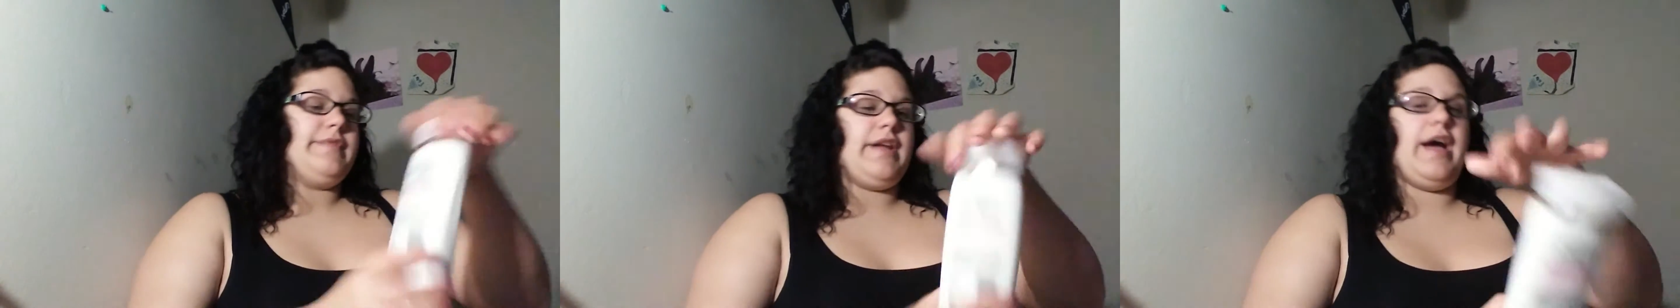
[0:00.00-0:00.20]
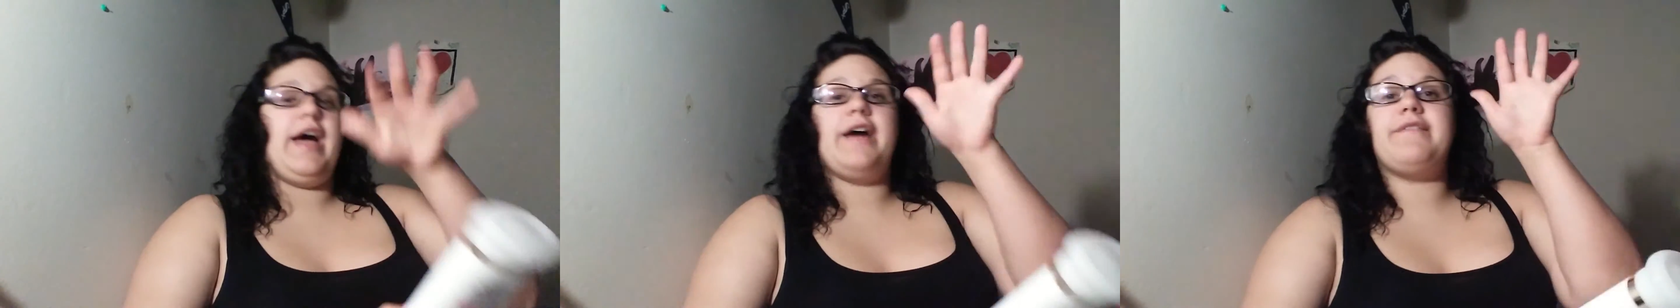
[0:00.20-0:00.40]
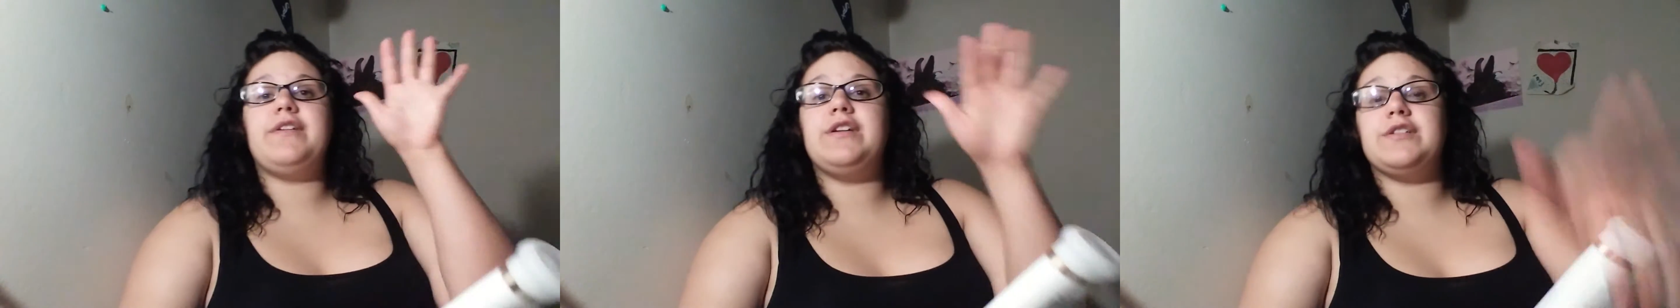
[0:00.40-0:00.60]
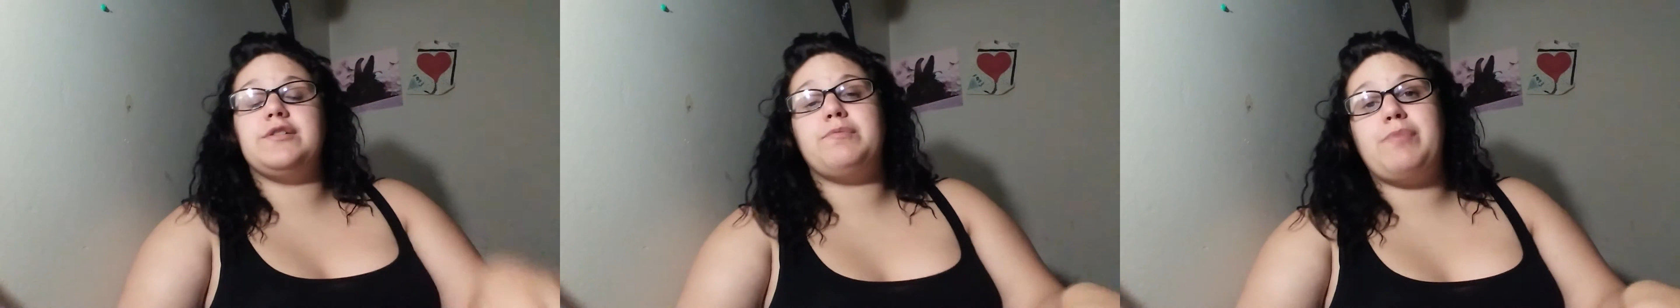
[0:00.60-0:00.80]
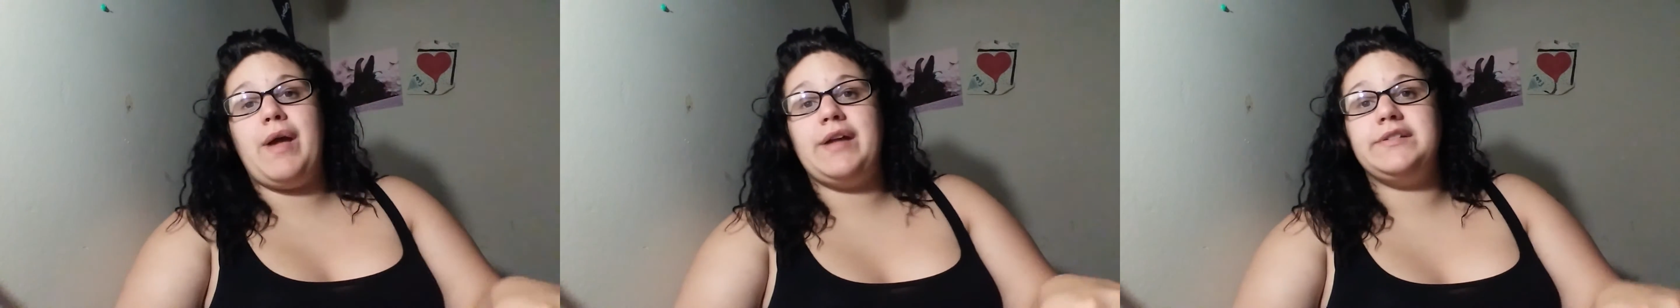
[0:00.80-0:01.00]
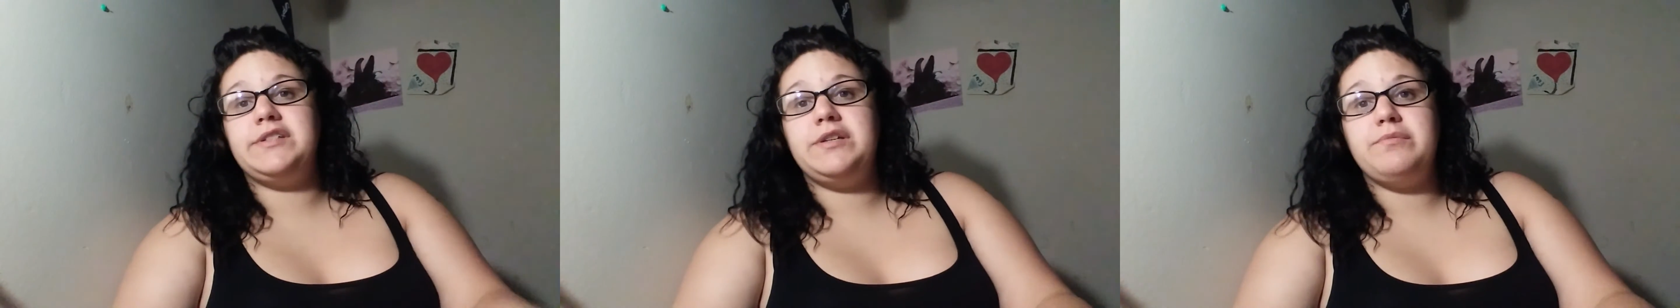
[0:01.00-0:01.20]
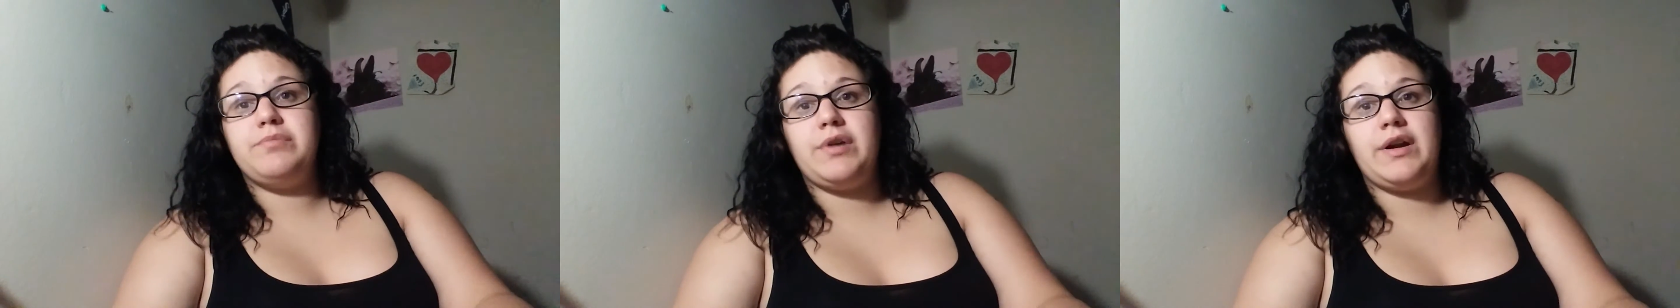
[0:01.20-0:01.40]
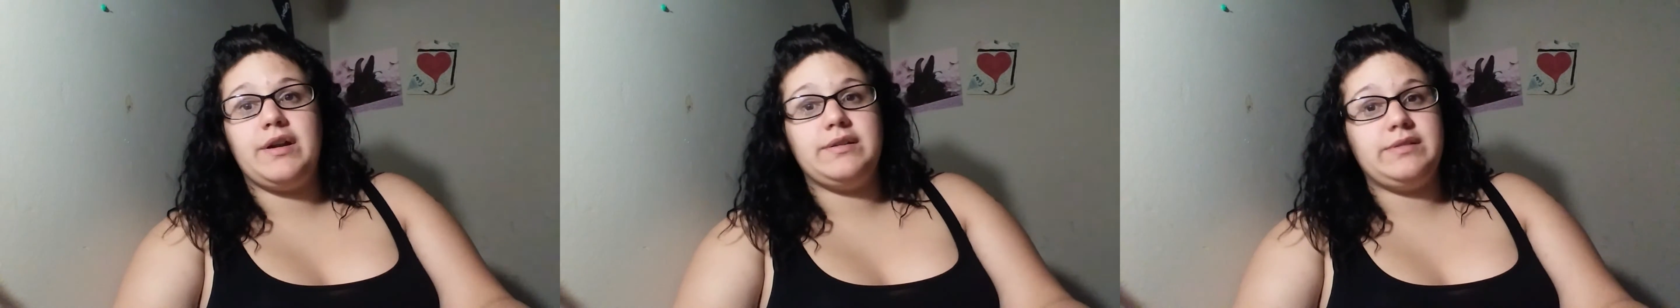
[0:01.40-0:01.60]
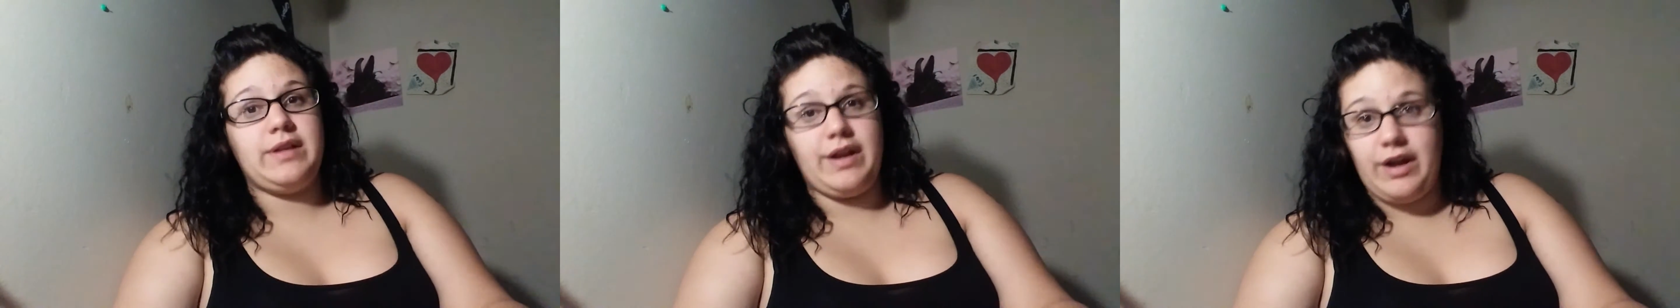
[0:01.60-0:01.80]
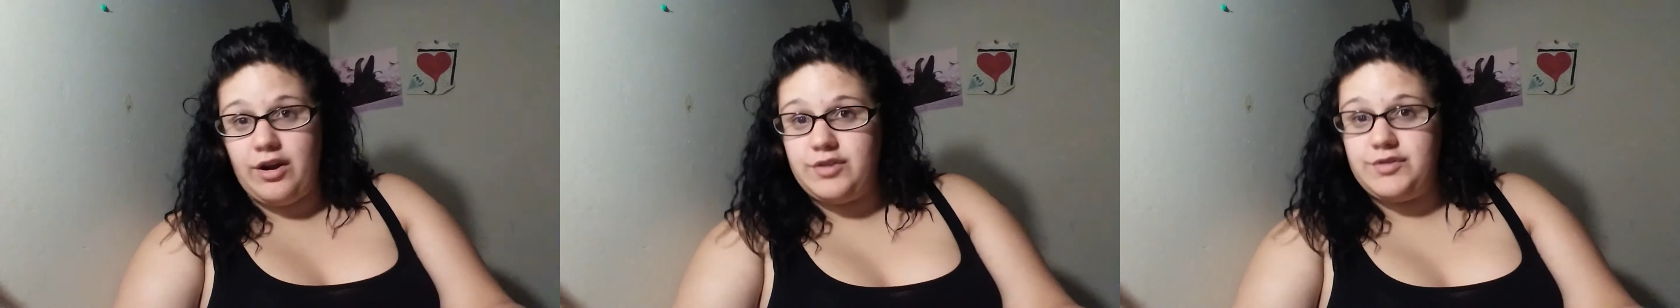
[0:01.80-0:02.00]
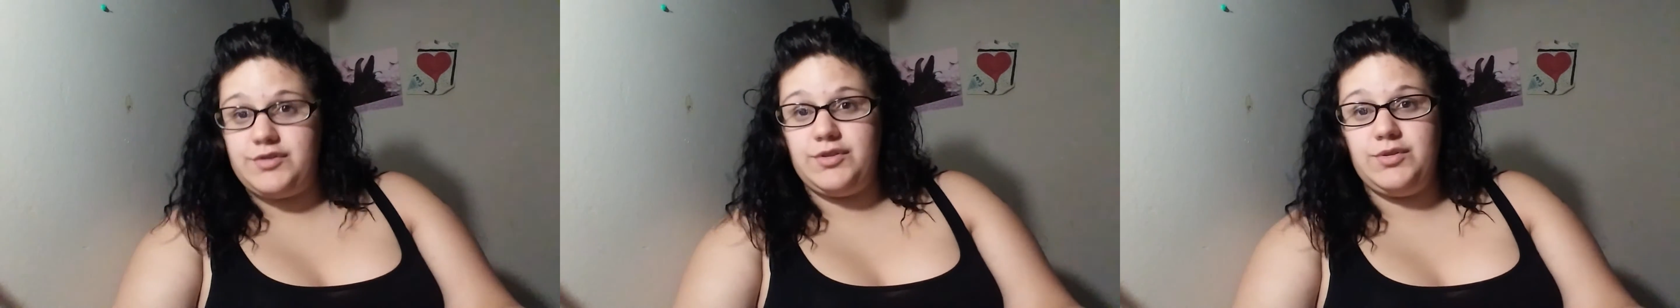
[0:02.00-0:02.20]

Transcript: have another Pantene product that I also